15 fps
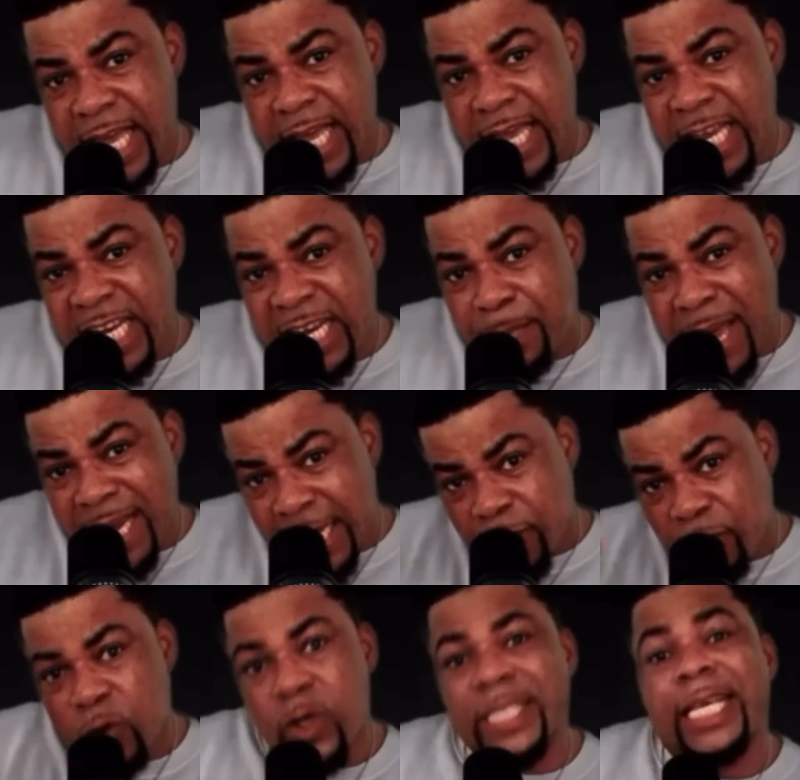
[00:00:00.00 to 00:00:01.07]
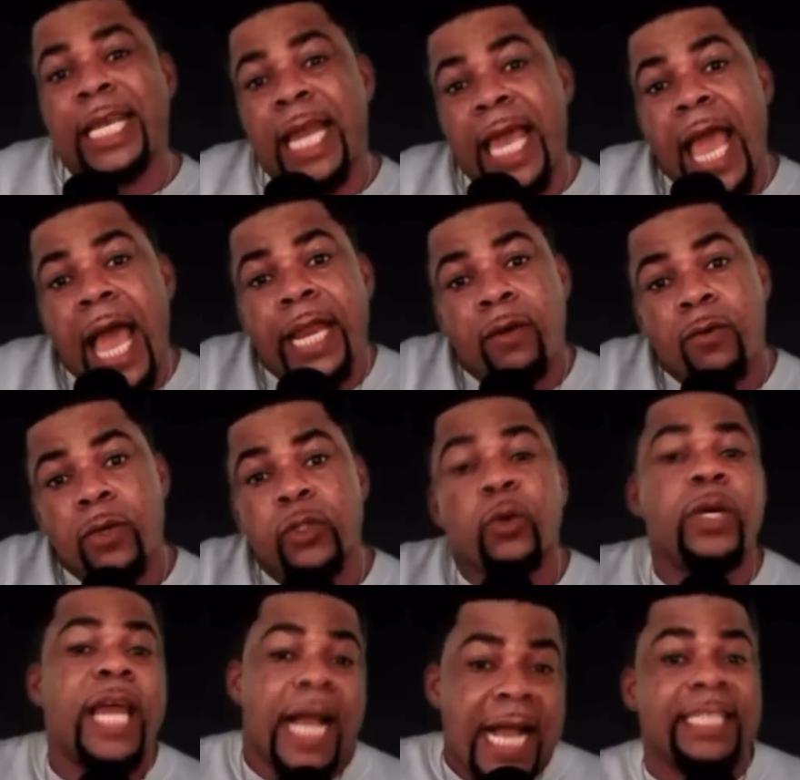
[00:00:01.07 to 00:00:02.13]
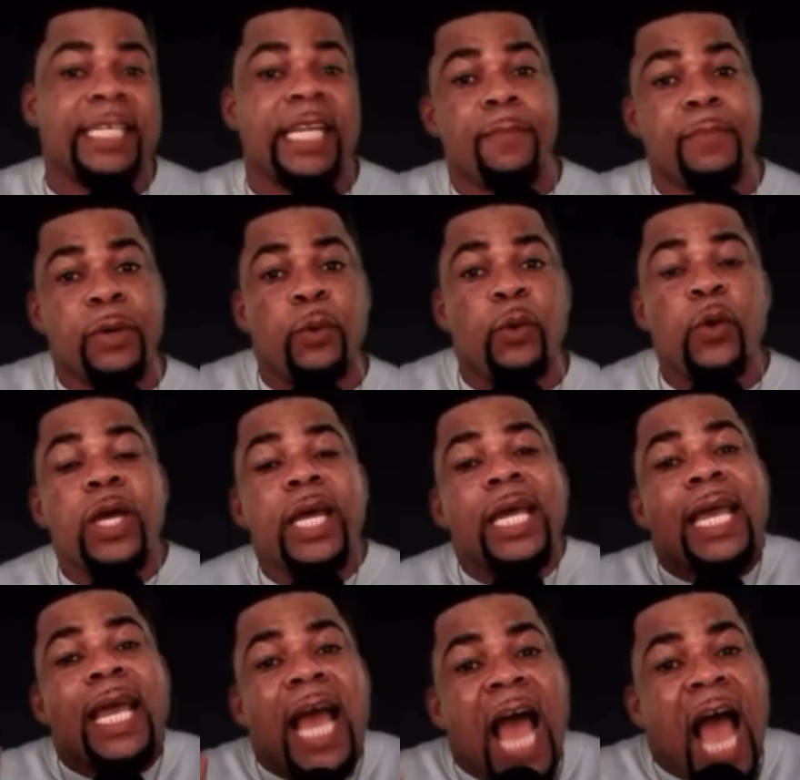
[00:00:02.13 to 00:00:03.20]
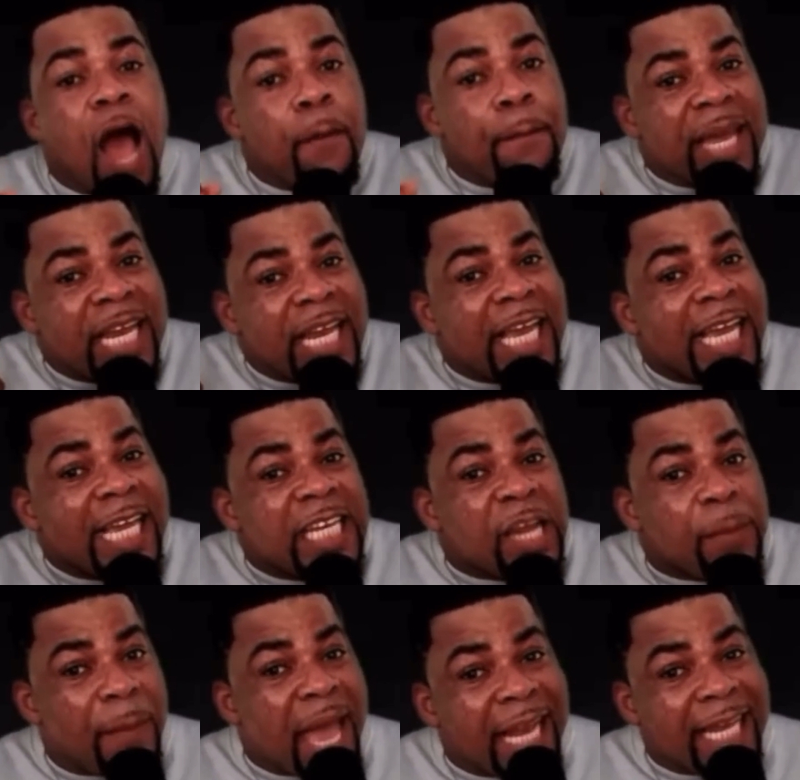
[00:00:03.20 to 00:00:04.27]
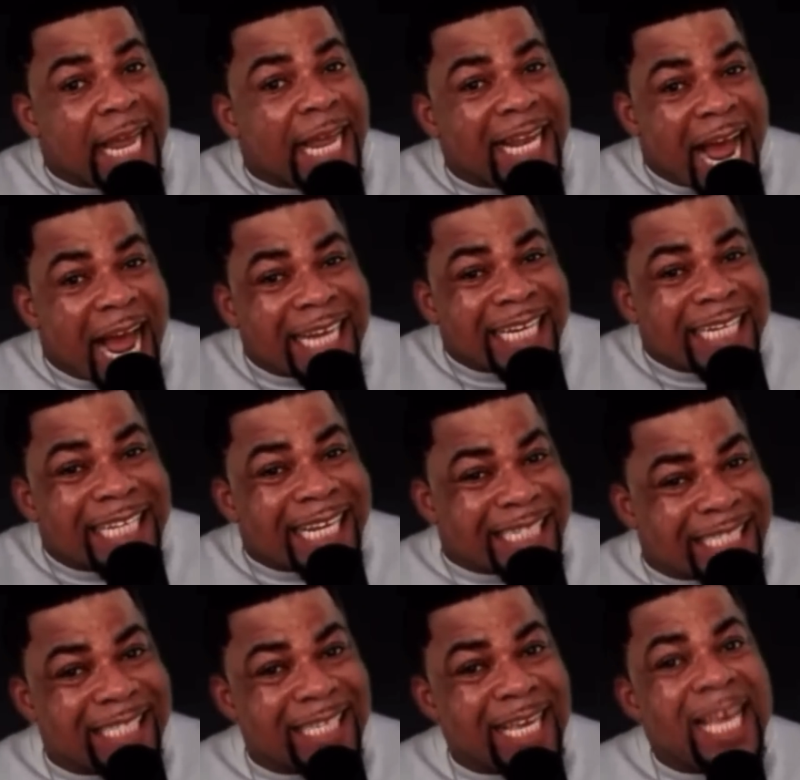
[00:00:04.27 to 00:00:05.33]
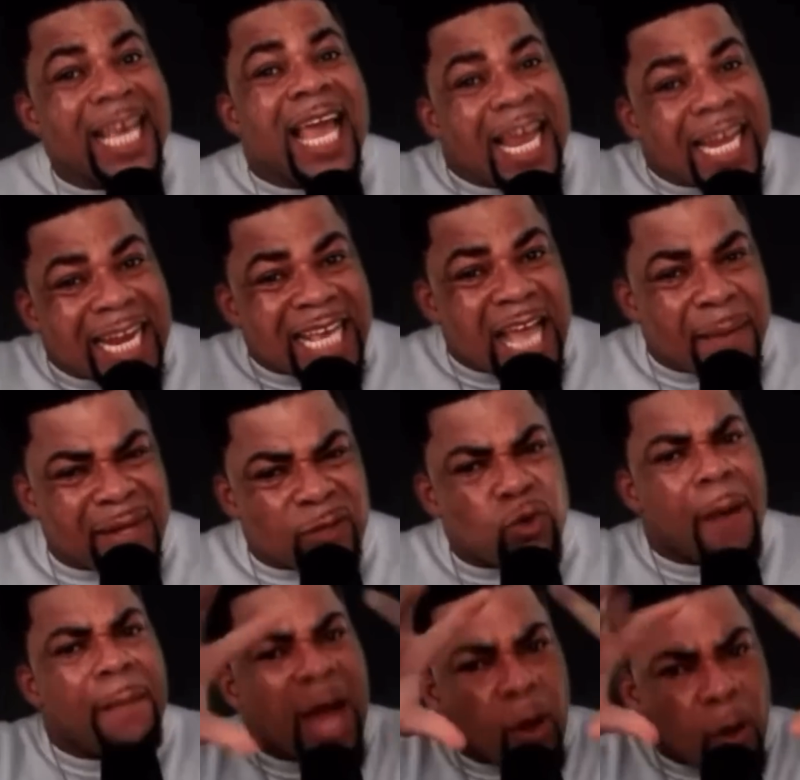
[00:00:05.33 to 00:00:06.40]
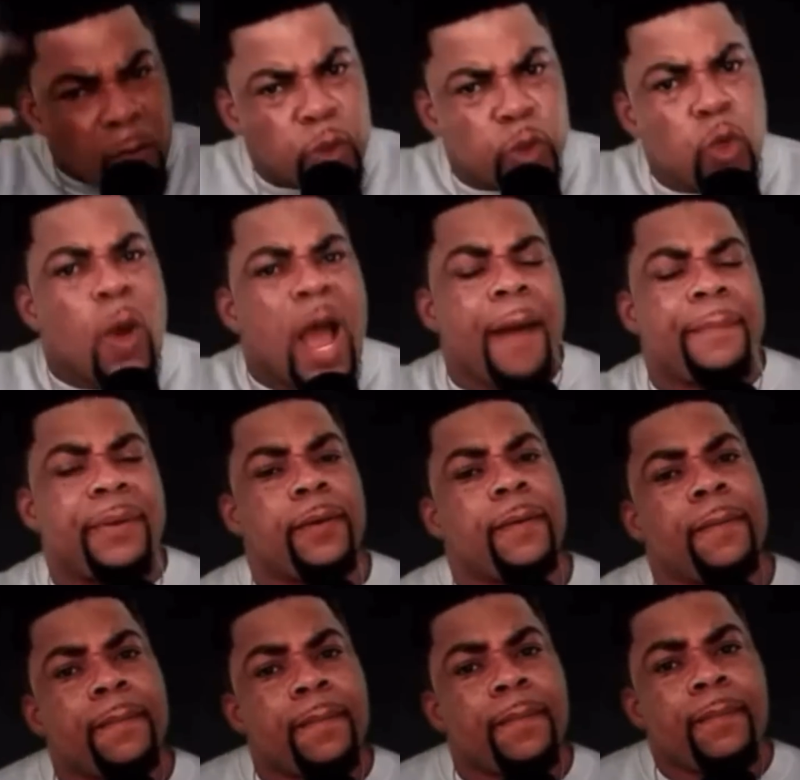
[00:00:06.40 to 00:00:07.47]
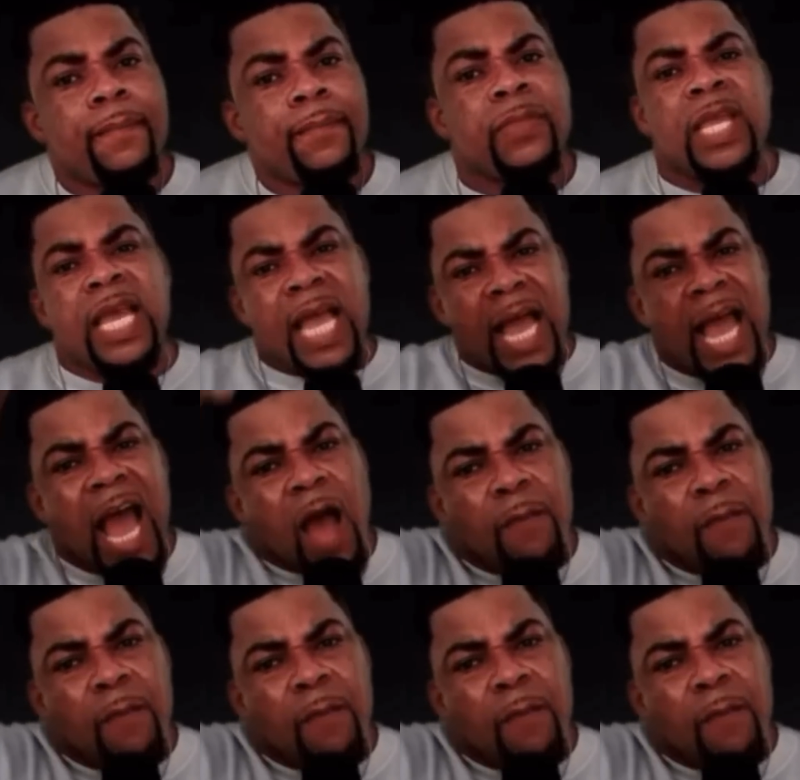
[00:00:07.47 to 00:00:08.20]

independent do say na ya na was wo dey can tell you how many independent candidates and I better about show up? How